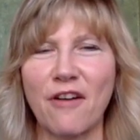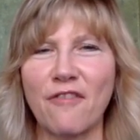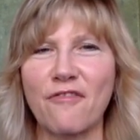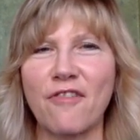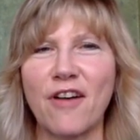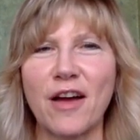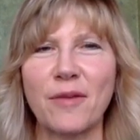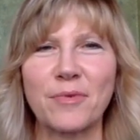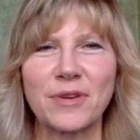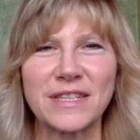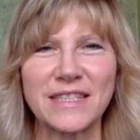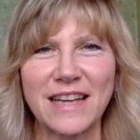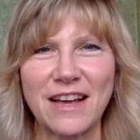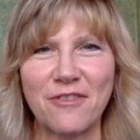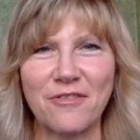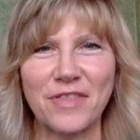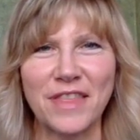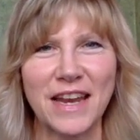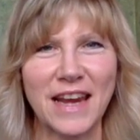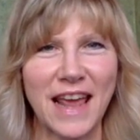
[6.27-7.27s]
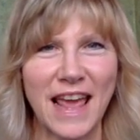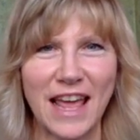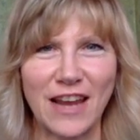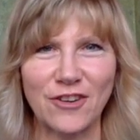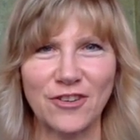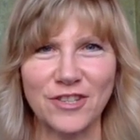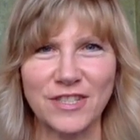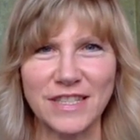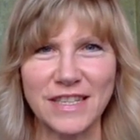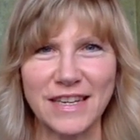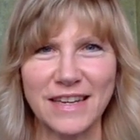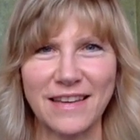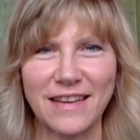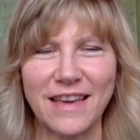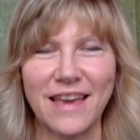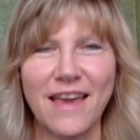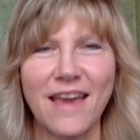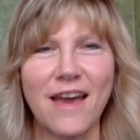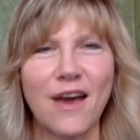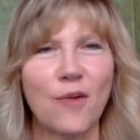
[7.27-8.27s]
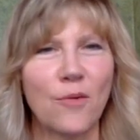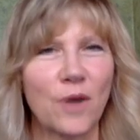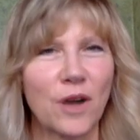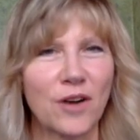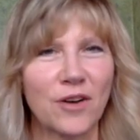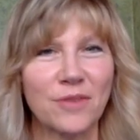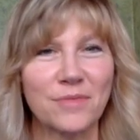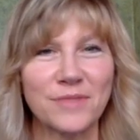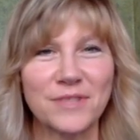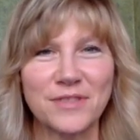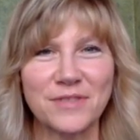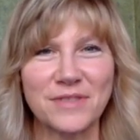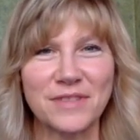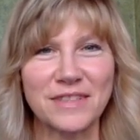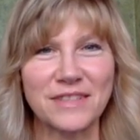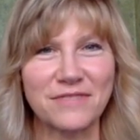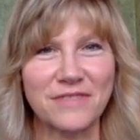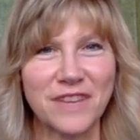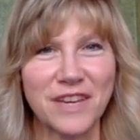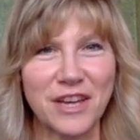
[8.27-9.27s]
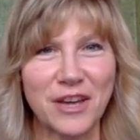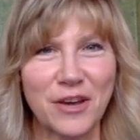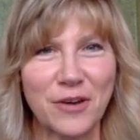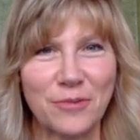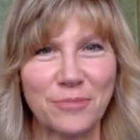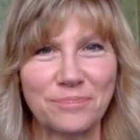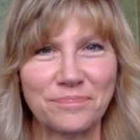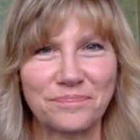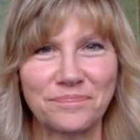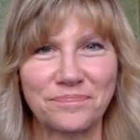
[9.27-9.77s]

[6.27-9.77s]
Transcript: of vibrant health and energy. And welcome to this video.